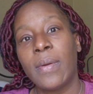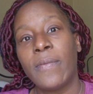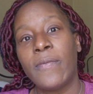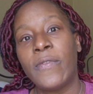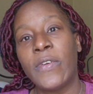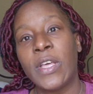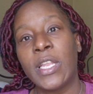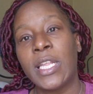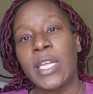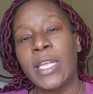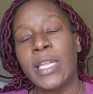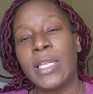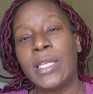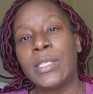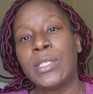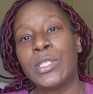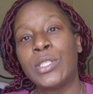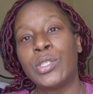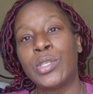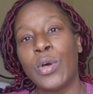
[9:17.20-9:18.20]
feeling
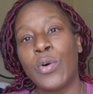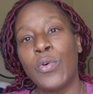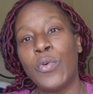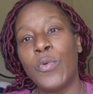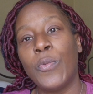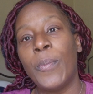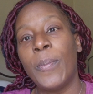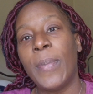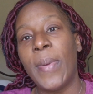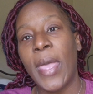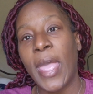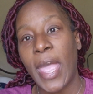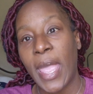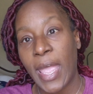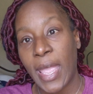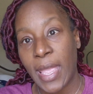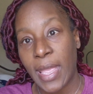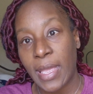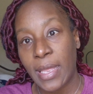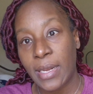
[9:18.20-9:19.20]
so
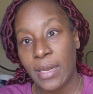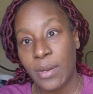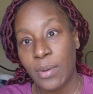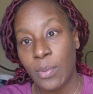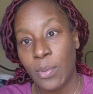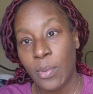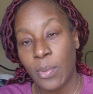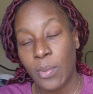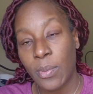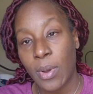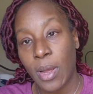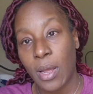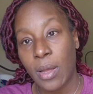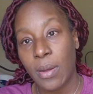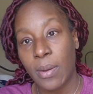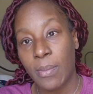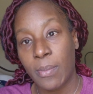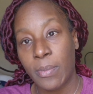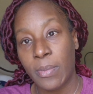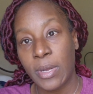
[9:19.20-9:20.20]
bad.
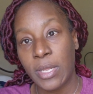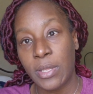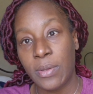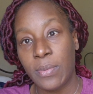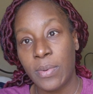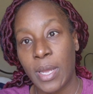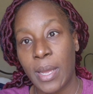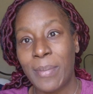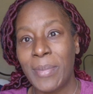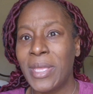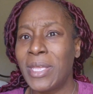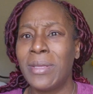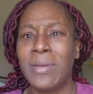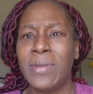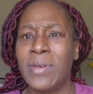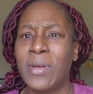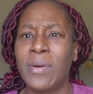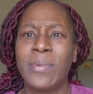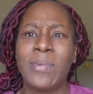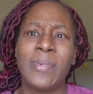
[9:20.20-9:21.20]
When you come in, you
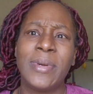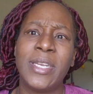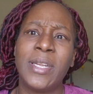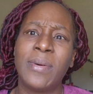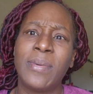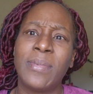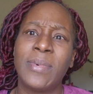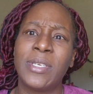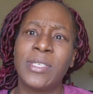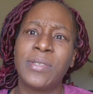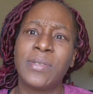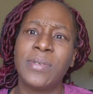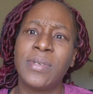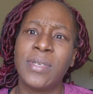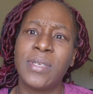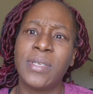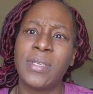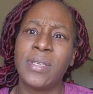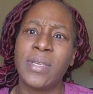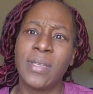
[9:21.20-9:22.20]
know, we don't want you
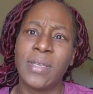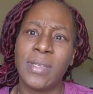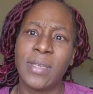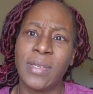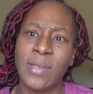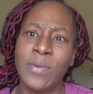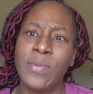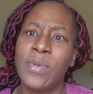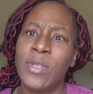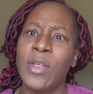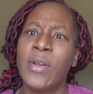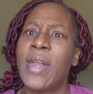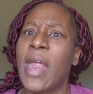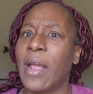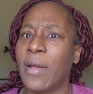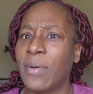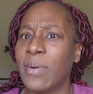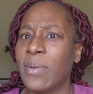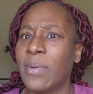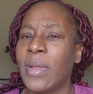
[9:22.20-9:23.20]
to, you're not
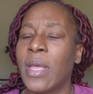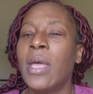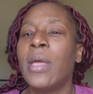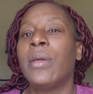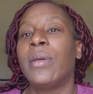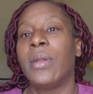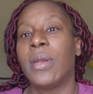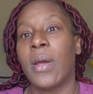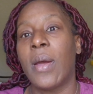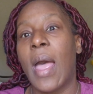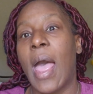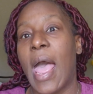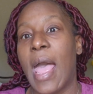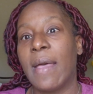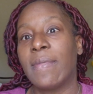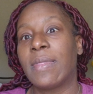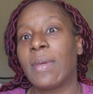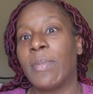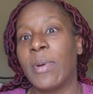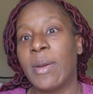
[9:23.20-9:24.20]
going to, you know, I
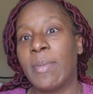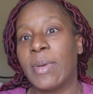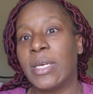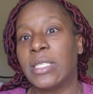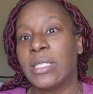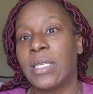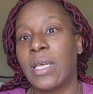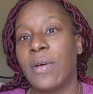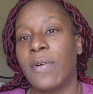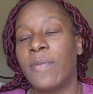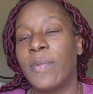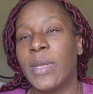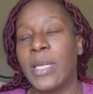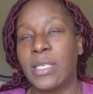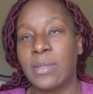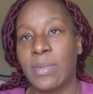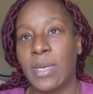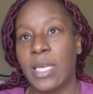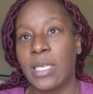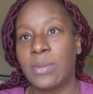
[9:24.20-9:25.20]
have to bring myself
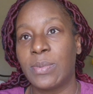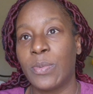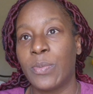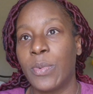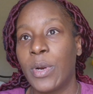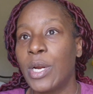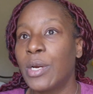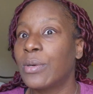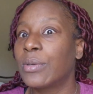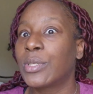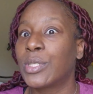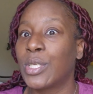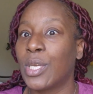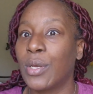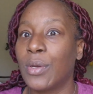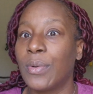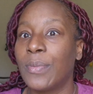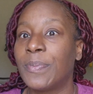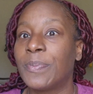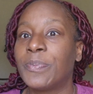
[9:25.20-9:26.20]
because my husband works.
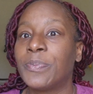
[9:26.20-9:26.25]
So